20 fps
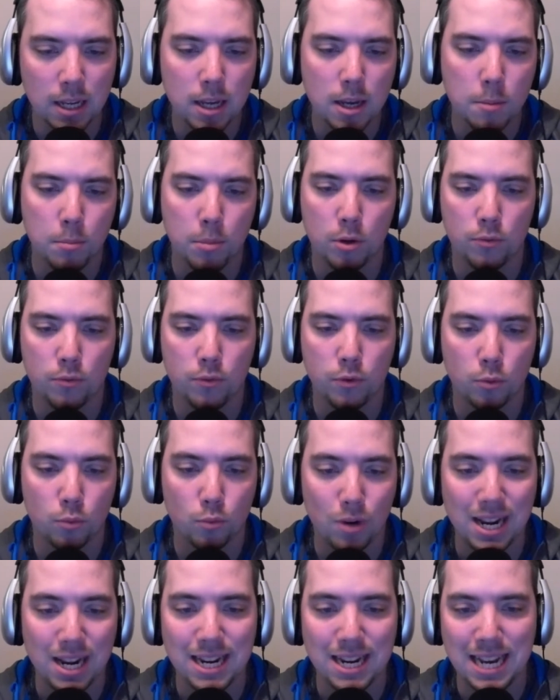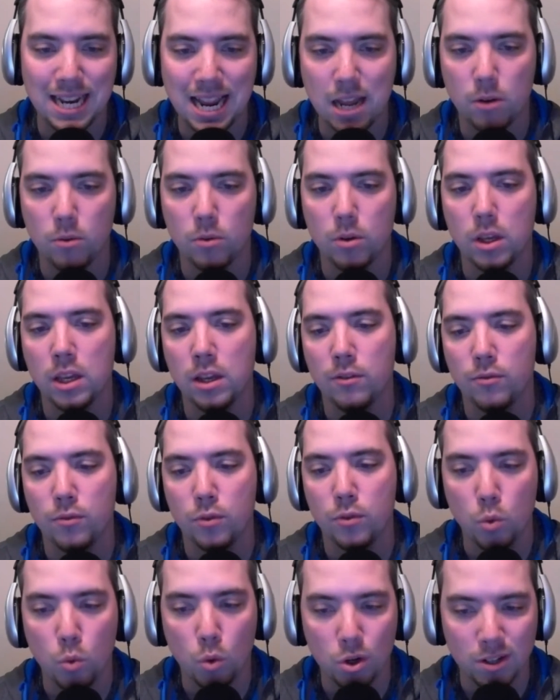But for right now, if
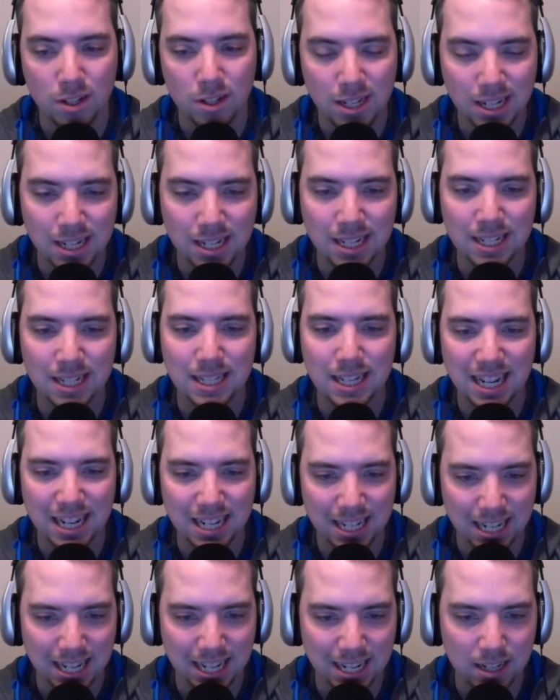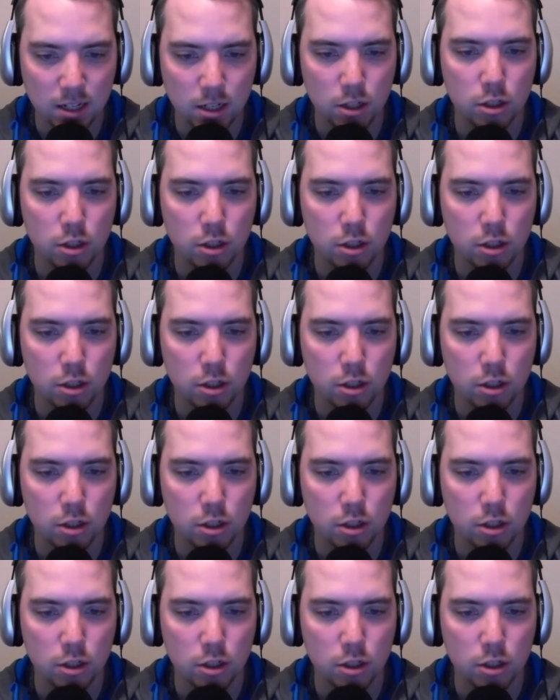you are needing a tight end